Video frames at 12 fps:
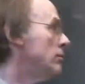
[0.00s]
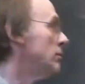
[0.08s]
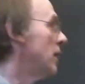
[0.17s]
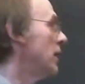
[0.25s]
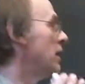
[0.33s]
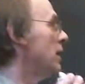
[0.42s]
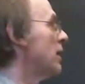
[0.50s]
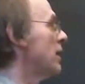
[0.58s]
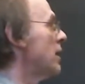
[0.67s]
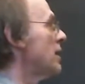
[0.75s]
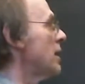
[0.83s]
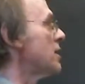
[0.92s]

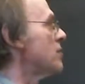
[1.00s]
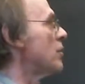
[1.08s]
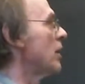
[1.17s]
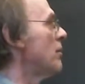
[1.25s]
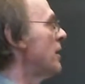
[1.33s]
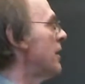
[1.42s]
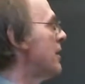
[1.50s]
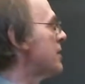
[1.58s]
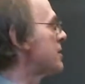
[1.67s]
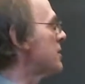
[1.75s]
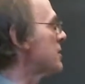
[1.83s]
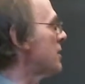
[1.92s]
It's really, I mean, it's
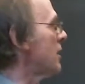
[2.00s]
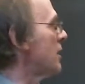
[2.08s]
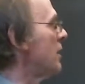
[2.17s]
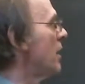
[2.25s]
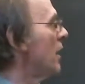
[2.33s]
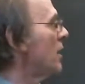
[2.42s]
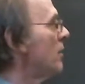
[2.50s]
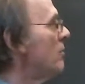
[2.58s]
just that you're not